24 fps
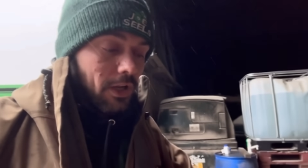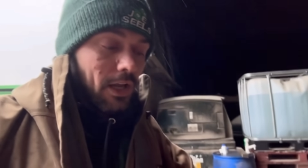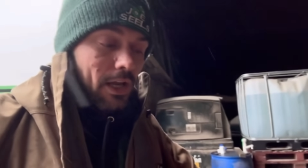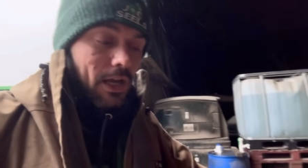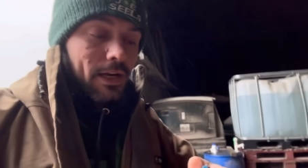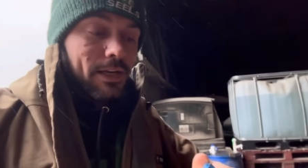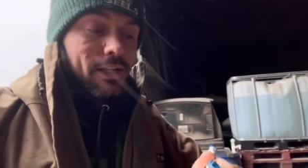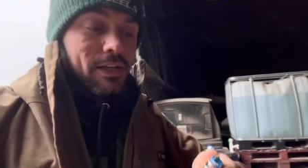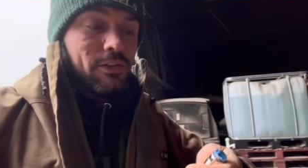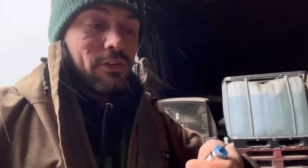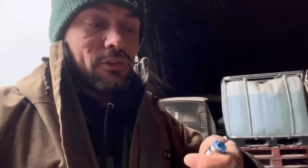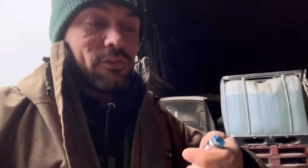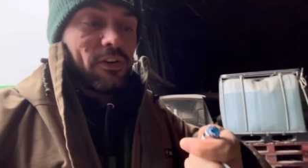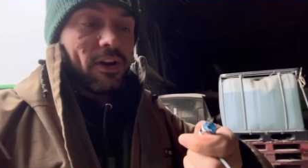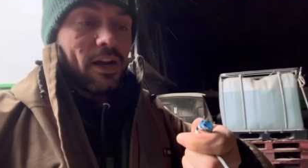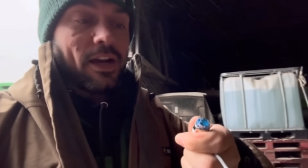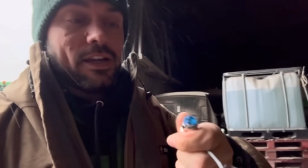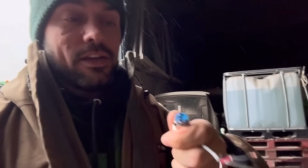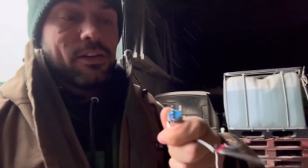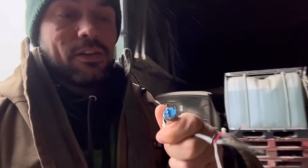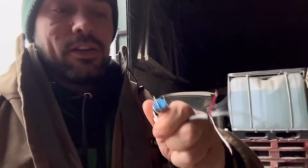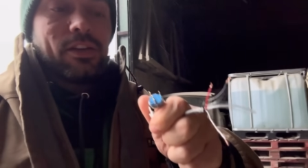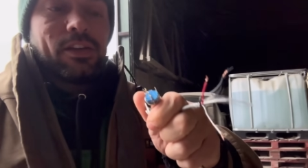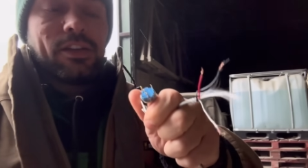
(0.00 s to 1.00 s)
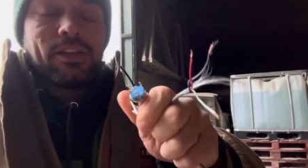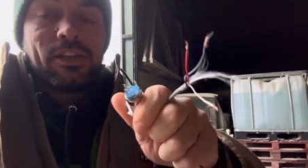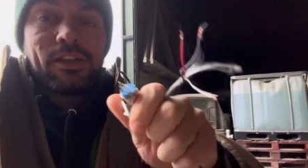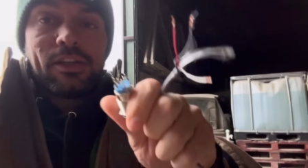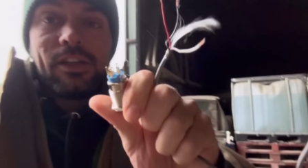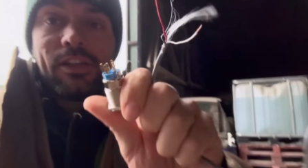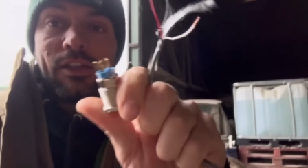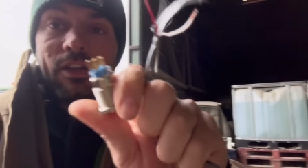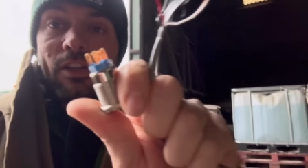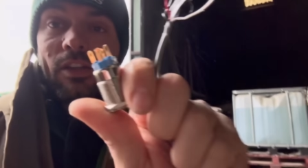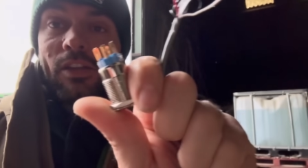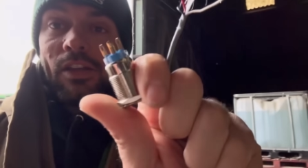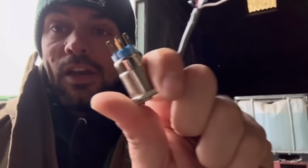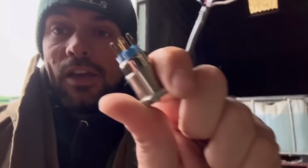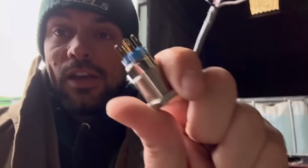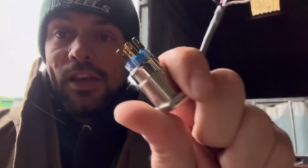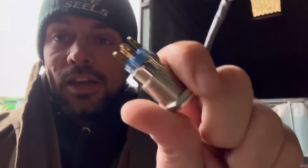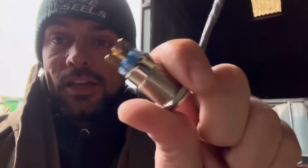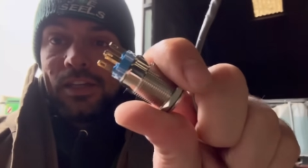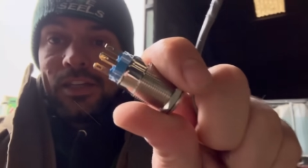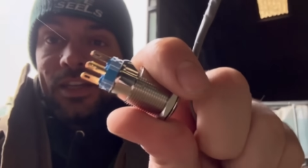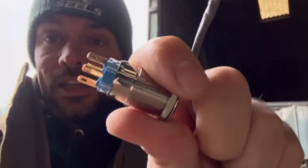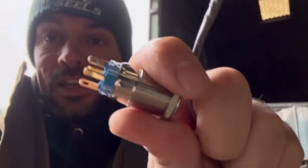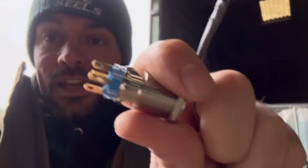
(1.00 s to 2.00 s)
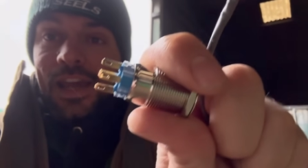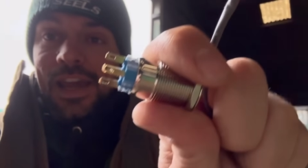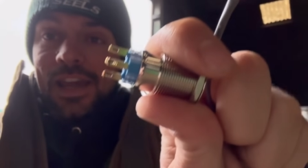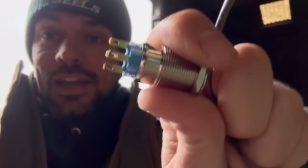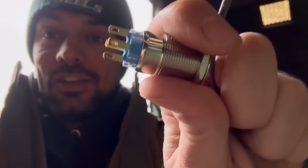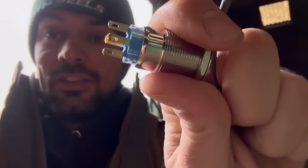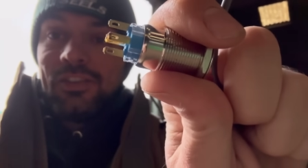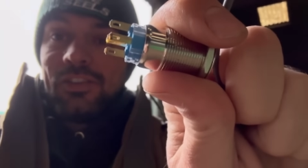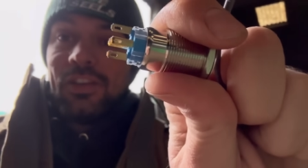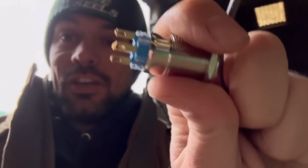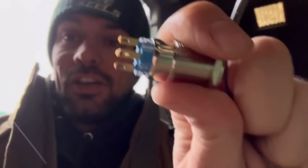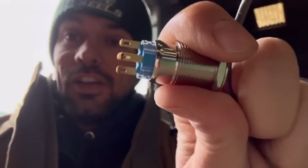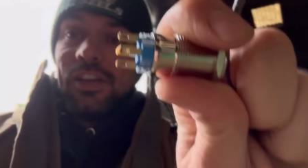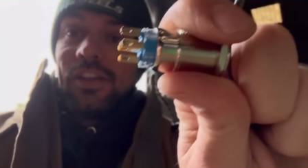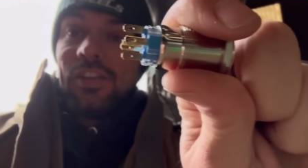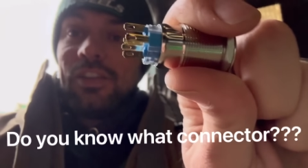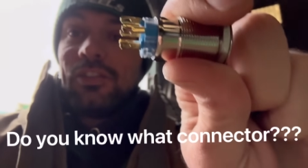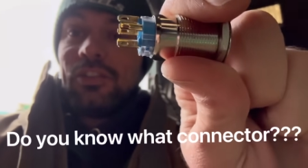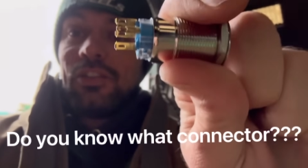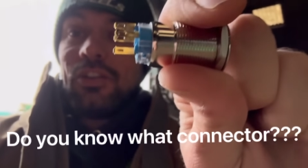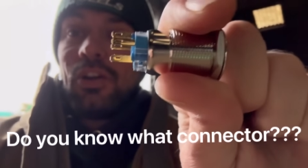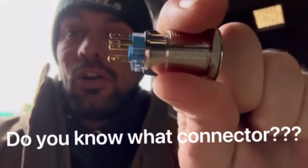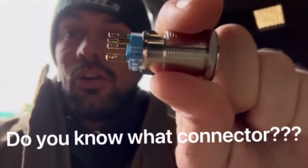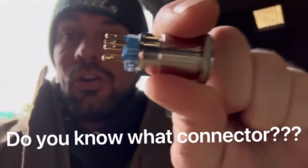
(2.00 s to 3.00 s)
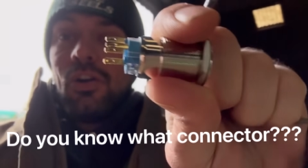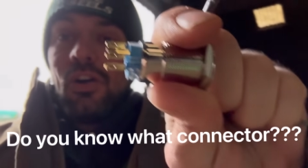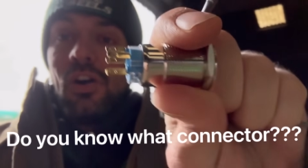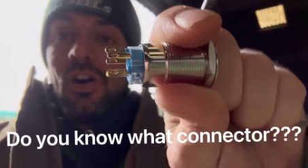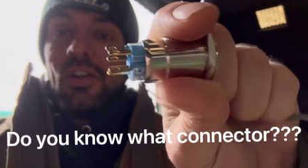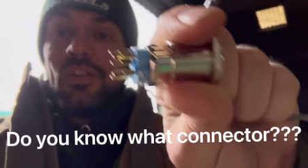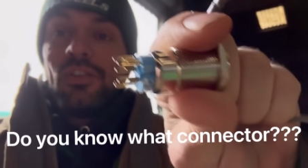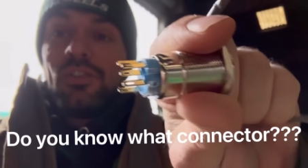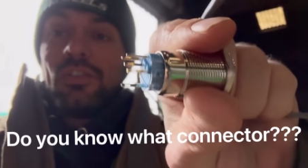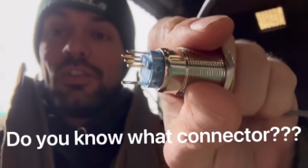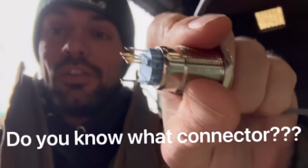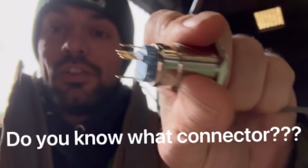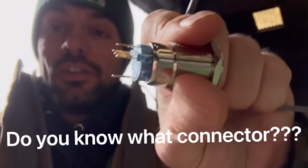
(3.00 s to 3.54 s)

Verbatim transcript: I need to find a connector to go onto